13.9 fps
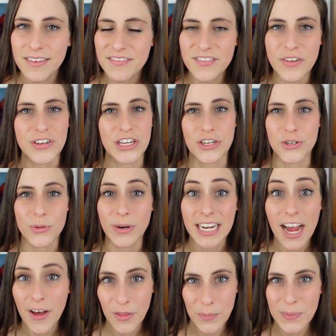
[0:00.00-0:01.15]
15 to
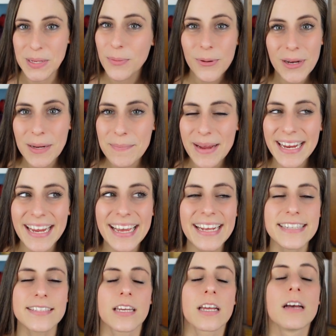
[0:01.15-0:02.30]
20 other people can make it,
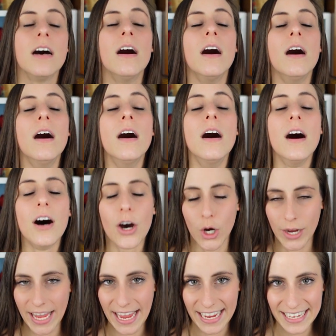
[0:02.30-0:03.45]
it's like,
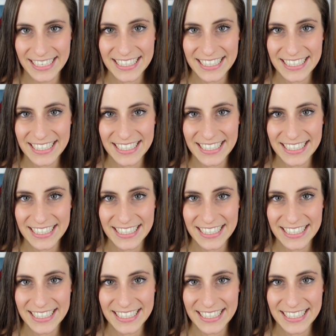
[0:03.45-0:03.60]
okay,